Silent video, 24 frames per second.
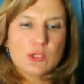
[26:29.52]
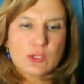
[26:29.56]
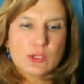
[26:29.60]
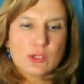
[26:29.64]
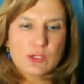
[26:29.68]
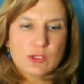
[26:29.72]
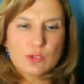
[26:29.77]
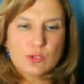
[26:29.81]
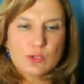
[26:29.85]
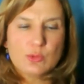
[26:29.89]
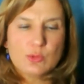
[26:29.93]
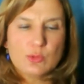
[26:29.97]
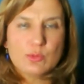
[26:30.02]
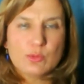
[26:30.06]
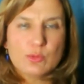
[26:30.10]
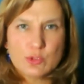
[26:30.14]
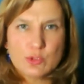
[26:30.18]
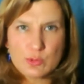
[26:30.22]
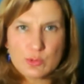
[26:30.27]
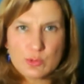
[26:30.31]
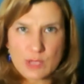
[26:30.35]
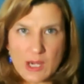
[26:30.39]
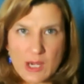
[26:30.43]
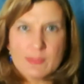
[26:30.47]

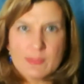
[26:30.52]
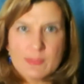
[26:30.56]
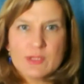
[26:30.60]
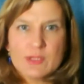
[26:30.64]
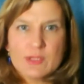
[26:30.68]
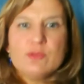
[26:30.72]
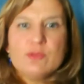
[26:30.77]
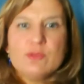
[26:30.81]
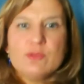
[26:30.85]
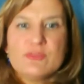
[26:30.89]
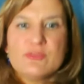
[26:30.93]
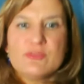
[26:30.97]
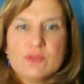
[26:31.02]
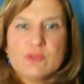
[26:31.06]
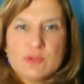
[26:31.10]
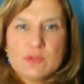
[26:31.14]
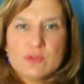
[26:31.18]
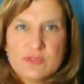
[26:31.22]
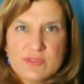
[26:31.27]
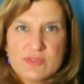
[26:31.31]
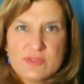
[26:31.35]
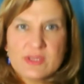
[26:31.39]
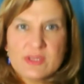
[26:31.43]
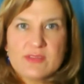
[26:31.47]
you come and you
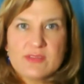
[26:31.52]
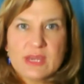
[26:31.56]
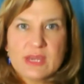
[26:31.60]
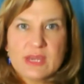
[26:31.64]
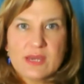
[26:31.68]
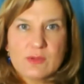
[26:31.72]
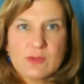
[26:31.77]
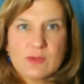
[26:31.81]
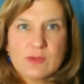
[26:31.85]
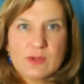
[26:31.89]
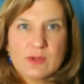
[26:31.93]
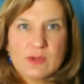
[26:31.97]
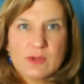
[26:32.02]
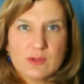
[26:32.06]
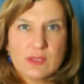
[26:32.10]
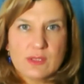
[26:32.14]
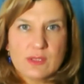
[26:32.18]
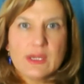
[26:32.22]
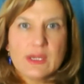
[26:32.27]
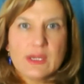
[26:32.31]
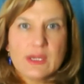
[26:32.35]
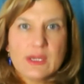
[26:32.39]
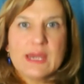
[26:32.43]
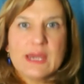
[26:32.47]
sit down
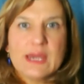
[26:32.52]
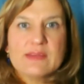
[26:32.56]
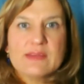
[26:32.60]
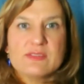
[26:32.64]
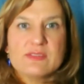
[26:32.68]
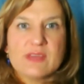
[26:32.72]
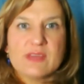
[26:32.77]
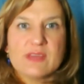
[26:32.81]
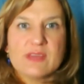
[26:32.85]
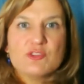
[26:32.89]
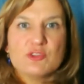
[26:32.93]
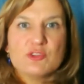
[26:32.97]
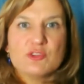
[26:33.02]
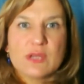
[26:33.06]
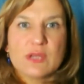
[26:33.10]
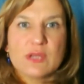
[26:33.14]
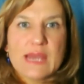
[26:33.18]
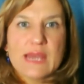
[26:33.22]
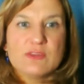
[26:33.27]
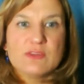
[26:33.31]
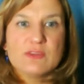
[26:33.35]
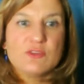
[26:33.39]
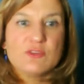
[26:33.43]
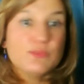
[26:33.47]
at a session,
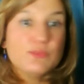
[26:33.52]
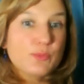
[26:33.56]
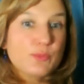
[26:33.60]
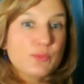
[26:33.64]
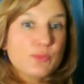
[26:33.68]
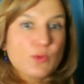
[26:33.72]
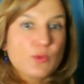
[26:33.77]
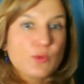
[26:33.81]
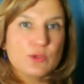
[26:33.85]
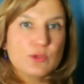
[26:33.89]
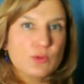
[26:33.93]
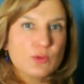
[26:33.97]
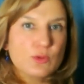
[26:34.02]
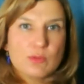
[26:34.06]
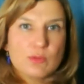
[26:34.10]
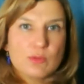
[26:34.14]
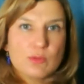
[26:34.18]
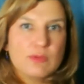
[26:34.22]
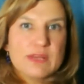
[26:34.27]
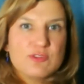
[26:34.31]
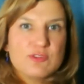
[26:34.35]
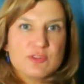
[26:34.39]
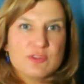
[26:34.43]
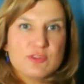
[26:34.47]
and you brought your
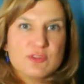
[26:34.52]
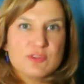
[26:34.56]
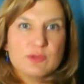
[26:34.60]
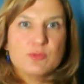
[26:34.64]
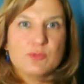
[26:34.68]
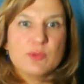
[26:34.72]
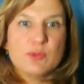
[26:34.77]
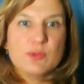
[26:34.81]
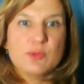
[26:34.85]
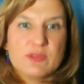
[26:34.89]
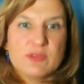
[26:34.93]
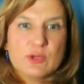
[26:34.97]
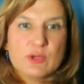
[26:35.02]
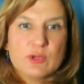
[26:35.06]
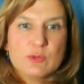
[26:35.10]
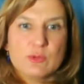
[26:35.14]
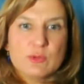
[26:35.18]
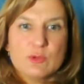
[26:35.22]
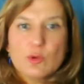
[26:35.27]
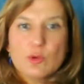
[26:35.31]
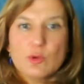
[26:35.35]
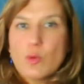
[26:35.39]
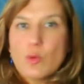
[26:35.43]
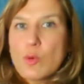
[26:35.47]
energy field with
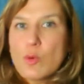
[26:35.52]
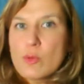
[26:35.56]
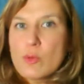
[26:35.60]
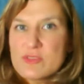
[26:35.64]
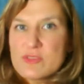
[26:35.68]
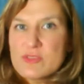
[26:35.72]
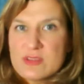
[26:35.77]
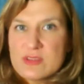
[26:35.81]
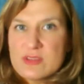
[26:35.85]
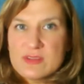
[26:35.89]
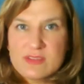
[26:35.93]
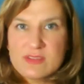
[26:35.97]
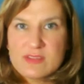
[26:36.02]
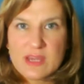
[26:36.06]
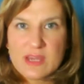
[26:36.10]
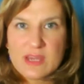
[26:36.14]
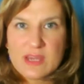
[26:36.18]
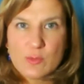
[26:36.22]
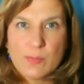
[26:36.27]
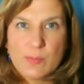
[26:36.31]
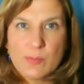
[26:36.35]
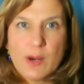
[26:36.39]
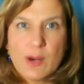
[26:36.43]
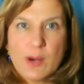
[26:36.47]
you. Your aura is an
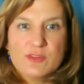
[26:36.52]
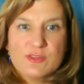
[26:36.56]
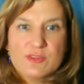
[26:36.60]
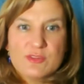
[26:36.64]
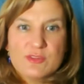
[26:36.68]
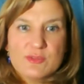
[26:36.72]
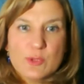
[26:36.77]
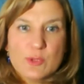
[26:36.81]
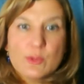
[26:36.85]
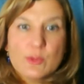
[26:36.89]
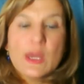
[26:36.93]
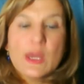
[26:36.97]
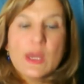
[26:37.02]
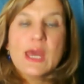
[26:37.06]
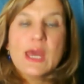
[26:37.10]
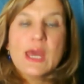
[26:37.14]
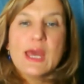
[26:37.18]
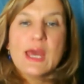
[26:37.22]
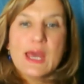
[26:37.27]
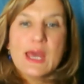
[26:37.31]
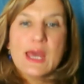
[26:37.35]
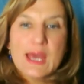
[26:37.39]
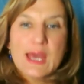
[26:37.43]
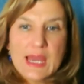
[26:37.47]
integral part of you,
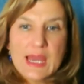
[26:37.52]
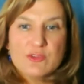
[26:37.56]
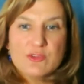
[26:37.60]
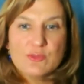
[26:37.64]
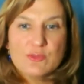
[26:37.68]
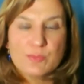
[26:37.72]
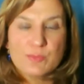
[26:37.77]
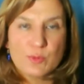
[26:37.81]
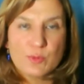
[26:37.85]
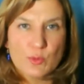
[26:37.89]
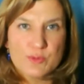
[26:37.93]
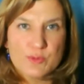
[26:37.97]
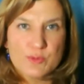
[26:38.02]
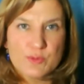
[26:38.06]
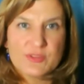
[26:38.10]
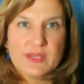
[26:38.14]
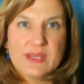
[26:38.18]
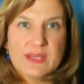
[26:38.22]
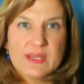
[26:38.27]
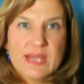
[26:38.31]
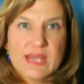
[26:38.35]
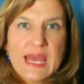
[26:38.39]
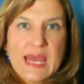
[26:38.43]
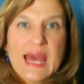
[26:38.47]
and you brought
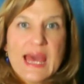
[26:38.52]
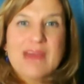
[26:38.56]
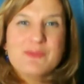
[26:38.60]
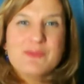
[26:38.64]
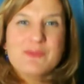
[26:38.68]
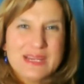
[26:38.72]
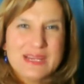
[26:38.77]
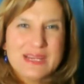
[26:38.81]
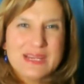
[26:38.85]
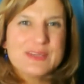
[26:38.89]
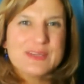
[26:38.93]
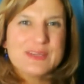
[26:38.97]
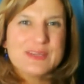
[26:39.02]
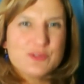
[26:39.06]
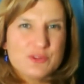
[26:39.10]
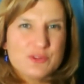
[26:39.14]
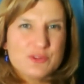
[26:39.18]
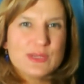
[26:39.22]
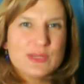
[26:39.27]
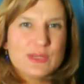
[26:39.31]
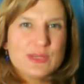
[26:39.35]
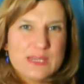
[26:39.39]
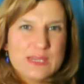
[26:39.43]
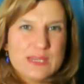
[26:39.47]
it, and really and
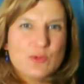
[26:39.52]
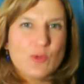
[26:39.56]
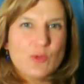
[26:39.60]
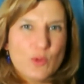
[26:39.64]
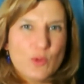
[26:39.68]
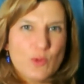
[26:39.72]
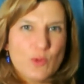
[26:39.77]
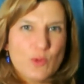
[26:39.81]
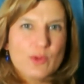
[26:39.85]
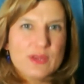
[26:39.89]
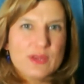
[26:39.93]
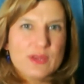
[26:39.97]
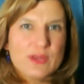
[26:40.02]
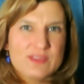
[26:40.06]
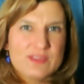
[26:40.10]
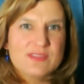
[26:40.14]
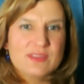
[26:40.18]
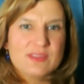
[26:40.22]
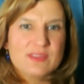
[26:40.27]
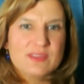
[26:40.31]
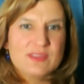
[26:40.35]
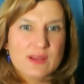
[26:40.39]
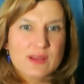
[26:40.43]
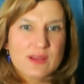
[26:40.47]
truly your aura
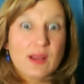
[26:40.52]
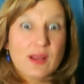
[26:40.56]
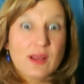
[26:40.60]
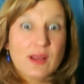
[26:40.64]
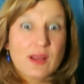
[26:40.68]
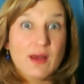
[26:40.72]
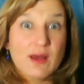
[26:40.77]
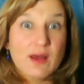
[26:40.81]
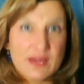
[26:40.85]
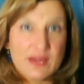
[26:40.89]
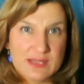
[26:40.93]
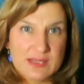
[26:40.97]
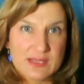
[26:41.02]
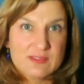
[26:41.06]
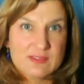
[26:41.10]
is the client.